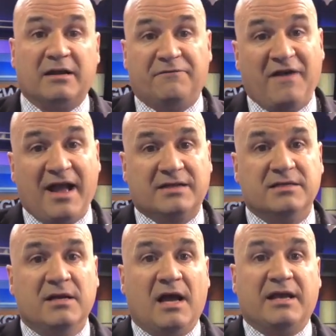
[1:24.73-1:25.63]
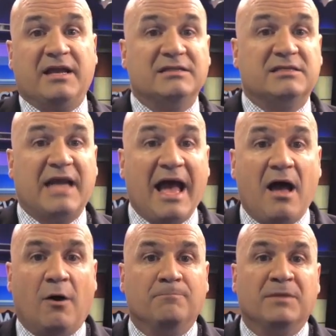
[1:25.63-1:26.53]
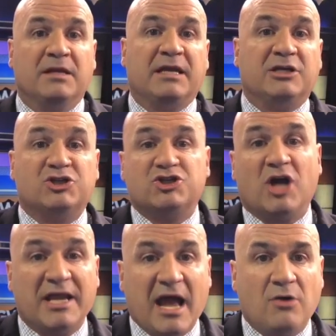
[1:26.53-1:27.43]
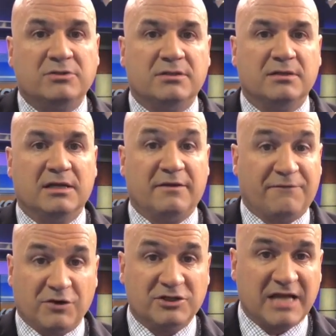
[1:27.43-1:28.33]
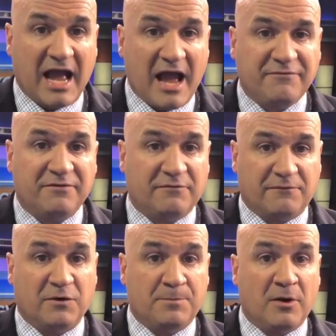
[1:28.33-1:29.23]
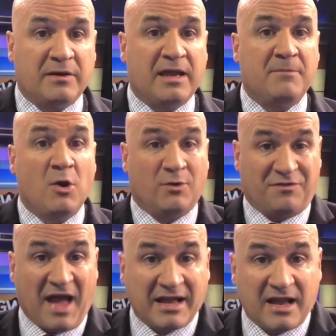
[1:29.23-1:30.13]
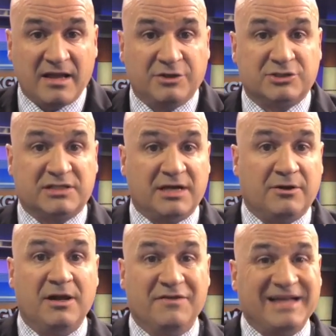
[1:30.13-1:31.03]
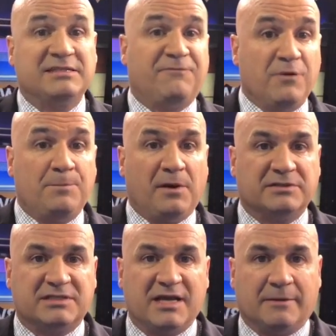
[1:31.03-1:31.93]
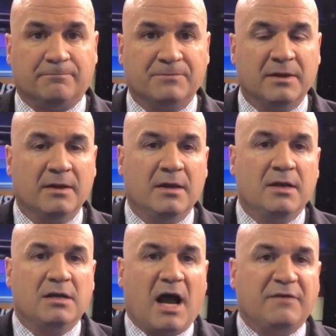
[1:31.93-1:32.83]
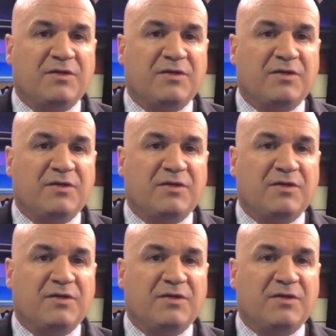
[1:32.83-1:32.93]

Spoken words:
And in fact, against Cal, getting shut out in the first half of a football game with that guy under center, that's a football sin. I